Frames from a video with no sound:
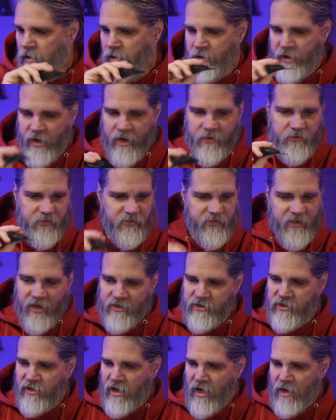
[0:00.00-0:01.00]
Now the
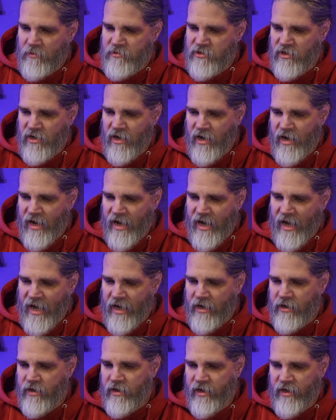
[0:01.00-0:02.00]
second option I
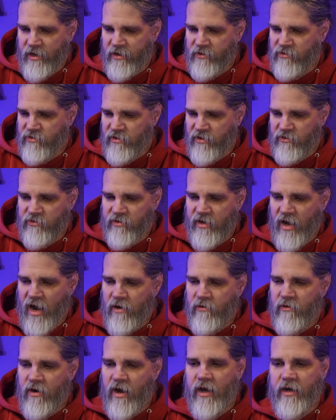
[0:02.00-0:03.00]
had is this
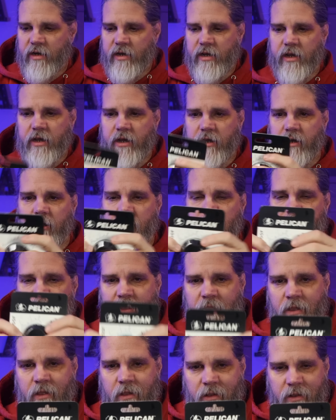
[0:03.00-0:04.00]
guy right here.
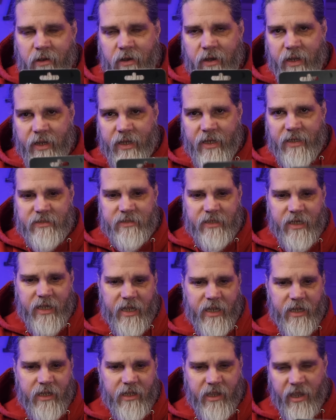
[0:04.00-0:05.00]
It's
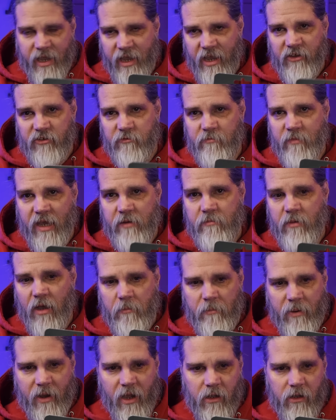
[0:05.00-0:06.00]
a case made
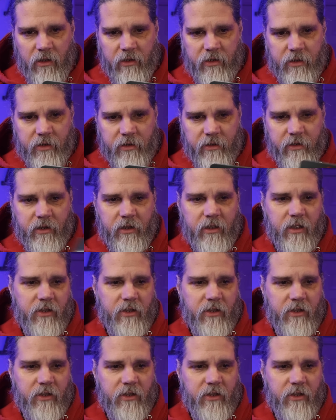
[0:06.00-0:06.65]
by Pelican.